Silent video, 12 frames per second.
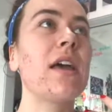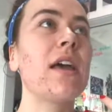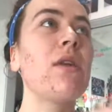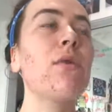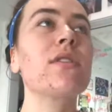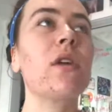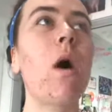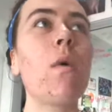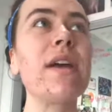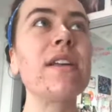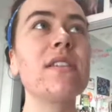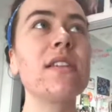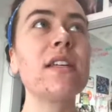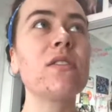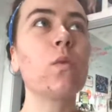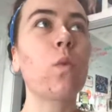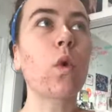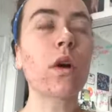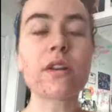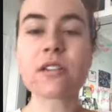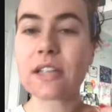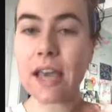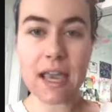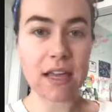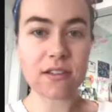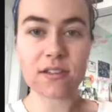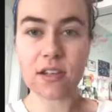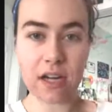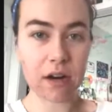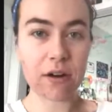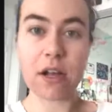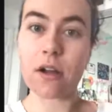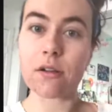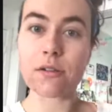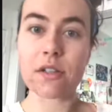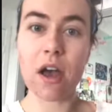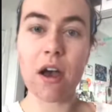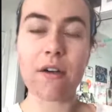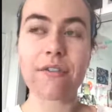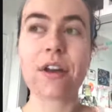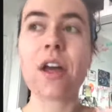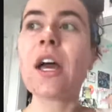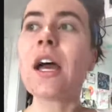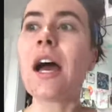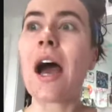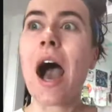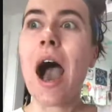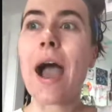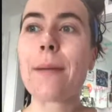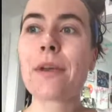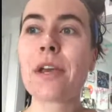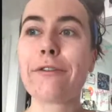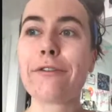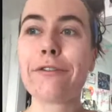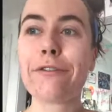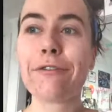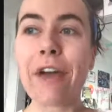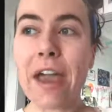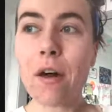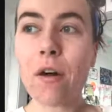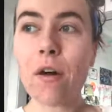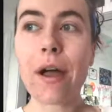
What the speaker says: it was always these worst case scenarios of I'm going to fail.